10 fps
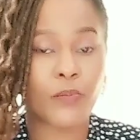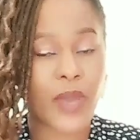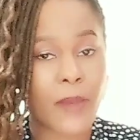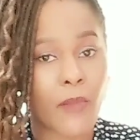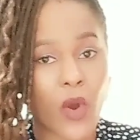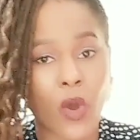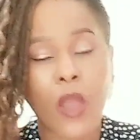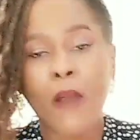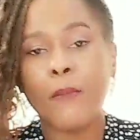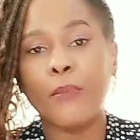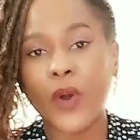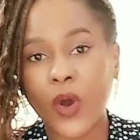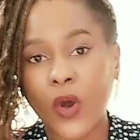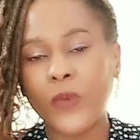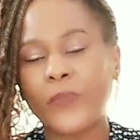you pay more.
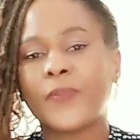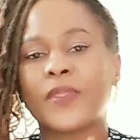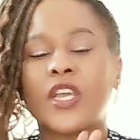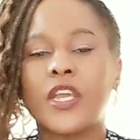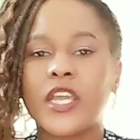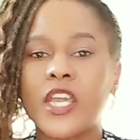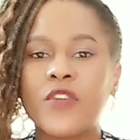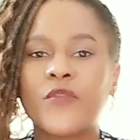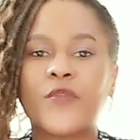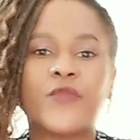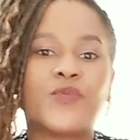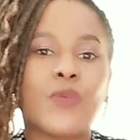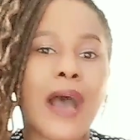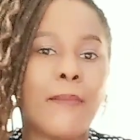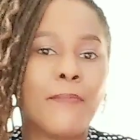Or if you
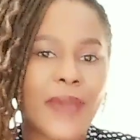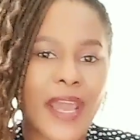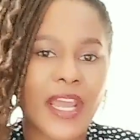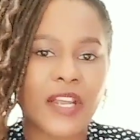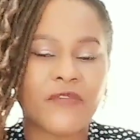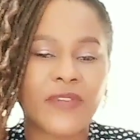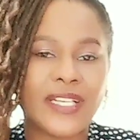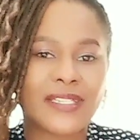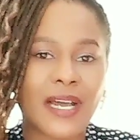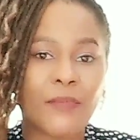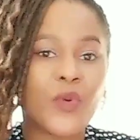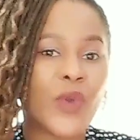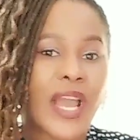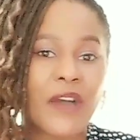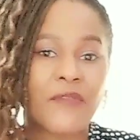are paying, for example,
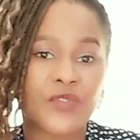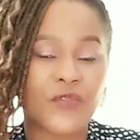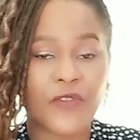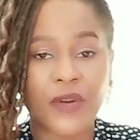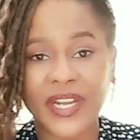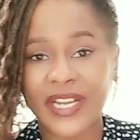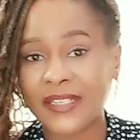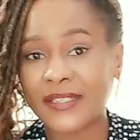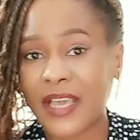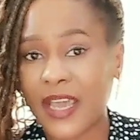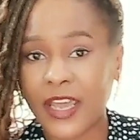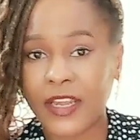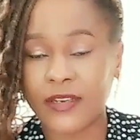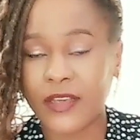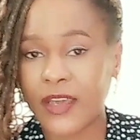we have 2 foreigners
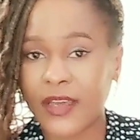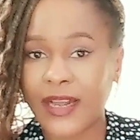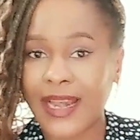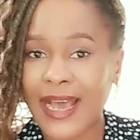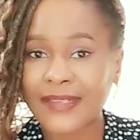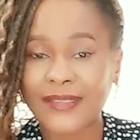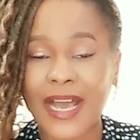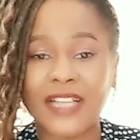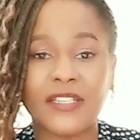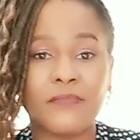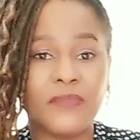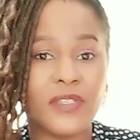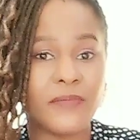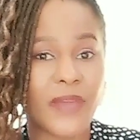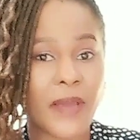in a class, and
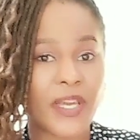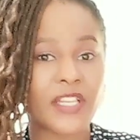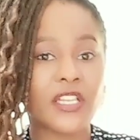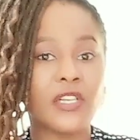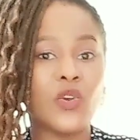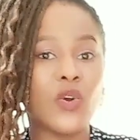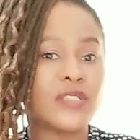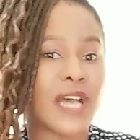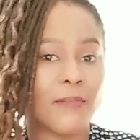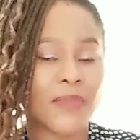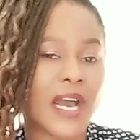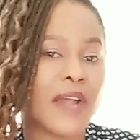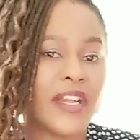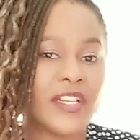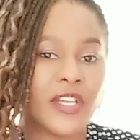maybe the load I'm
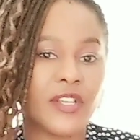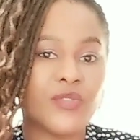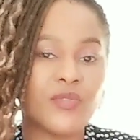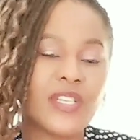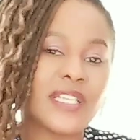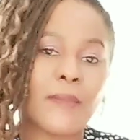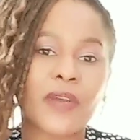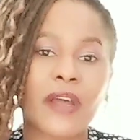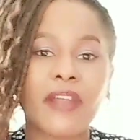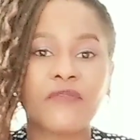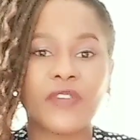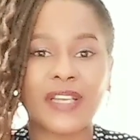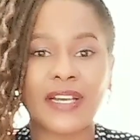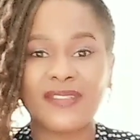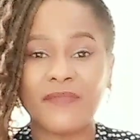carrying, the units I'm carrying for
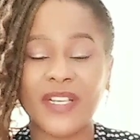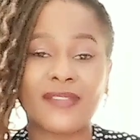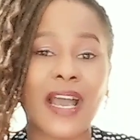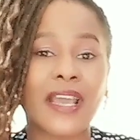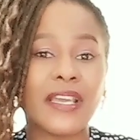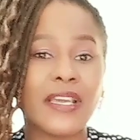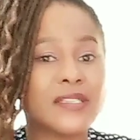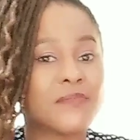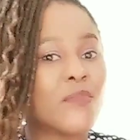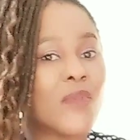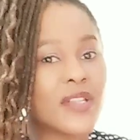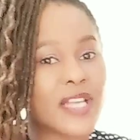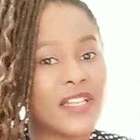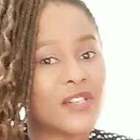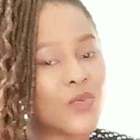that semester is more
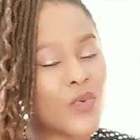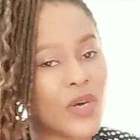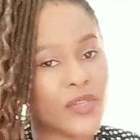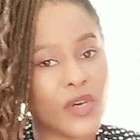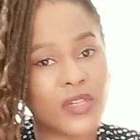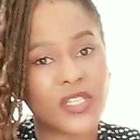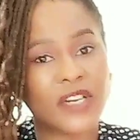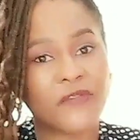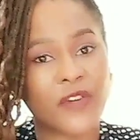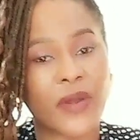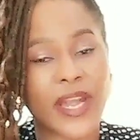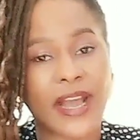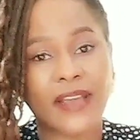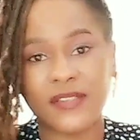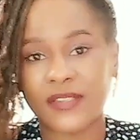than the one another
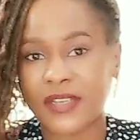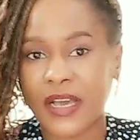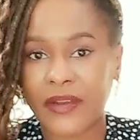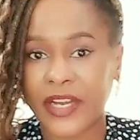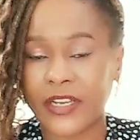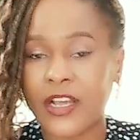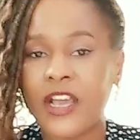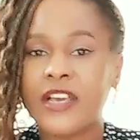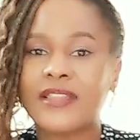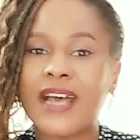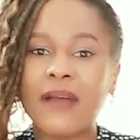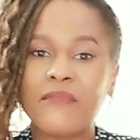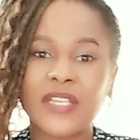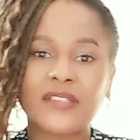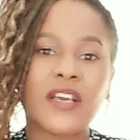foreigner is carrying. That
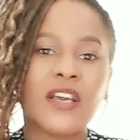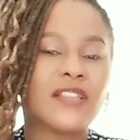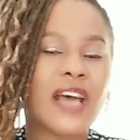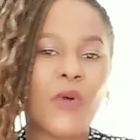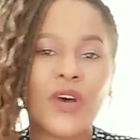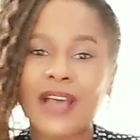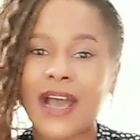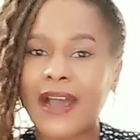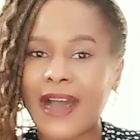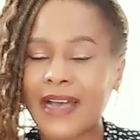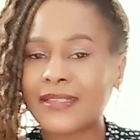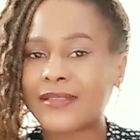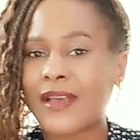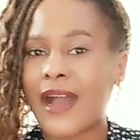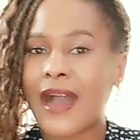means that one that
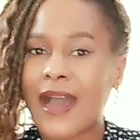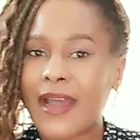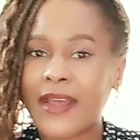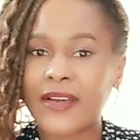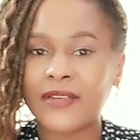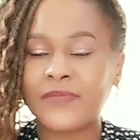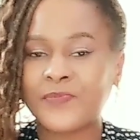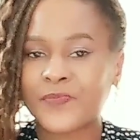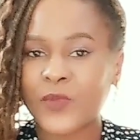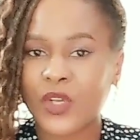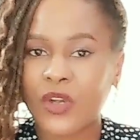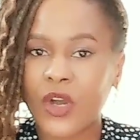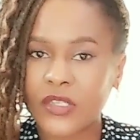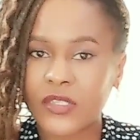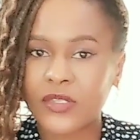has higher
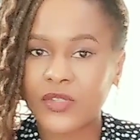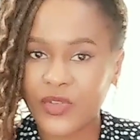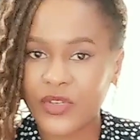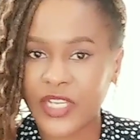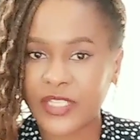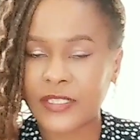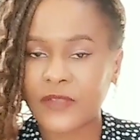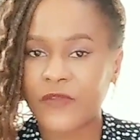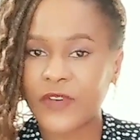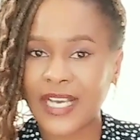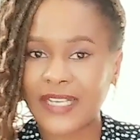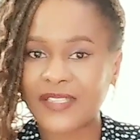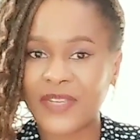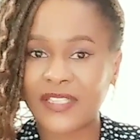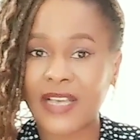course units for that
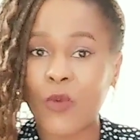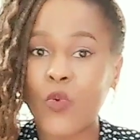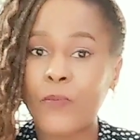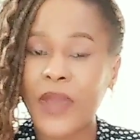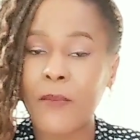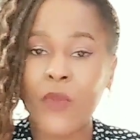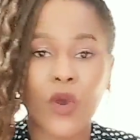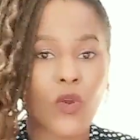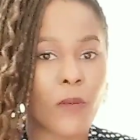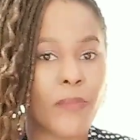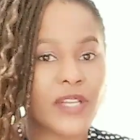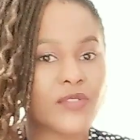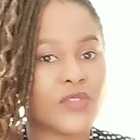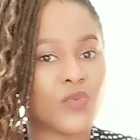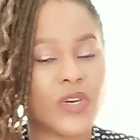semester will pay more compared
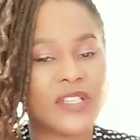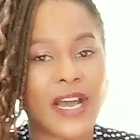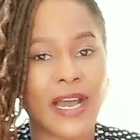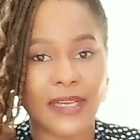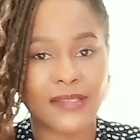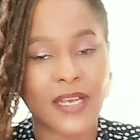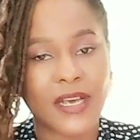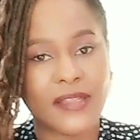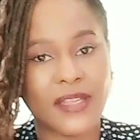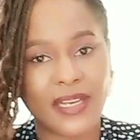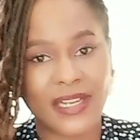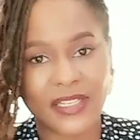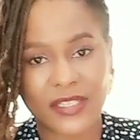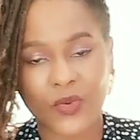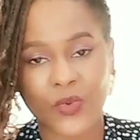to the one that has the
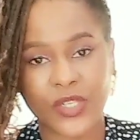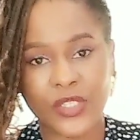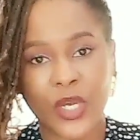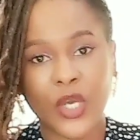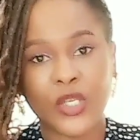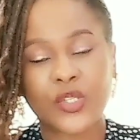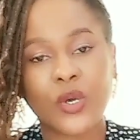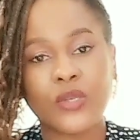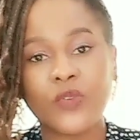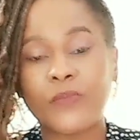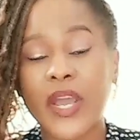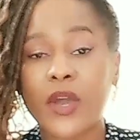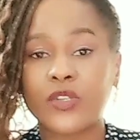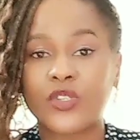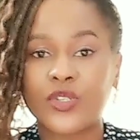lesser one. So you pay
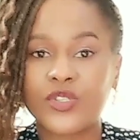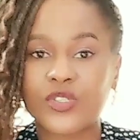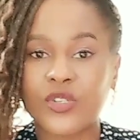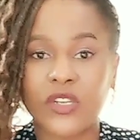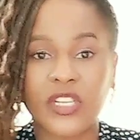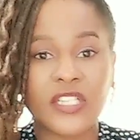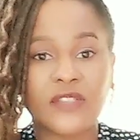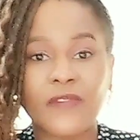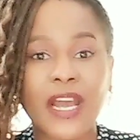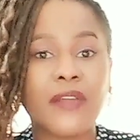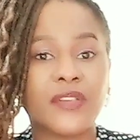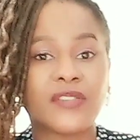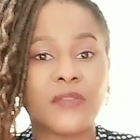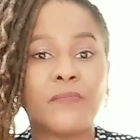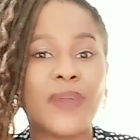your tuition, it varies
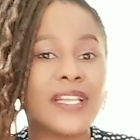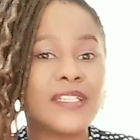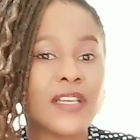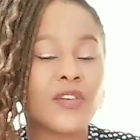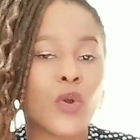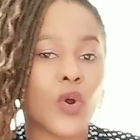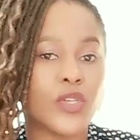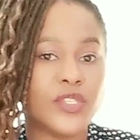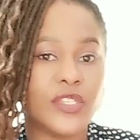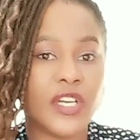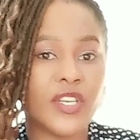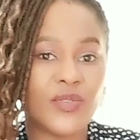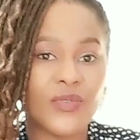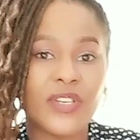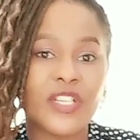depending on
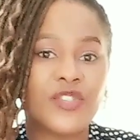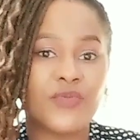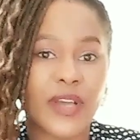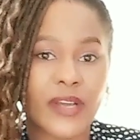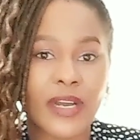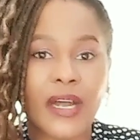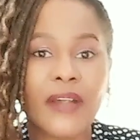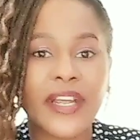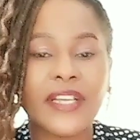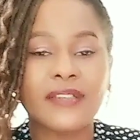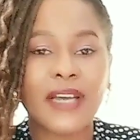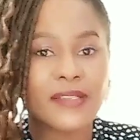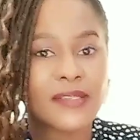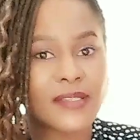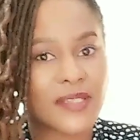the unit you're carrying that
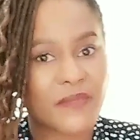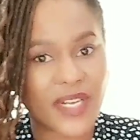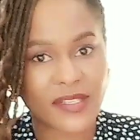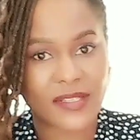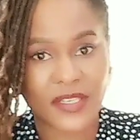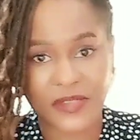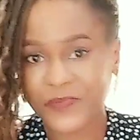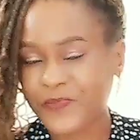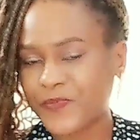semester.